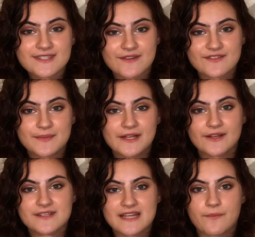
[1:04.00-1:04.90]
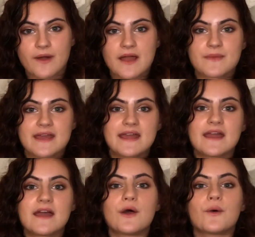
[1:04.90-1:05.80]
stuff to be looked at by
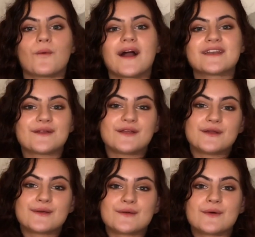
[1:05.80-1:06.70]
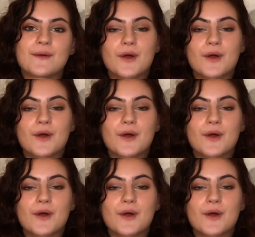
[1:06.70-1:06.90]
me, why don't you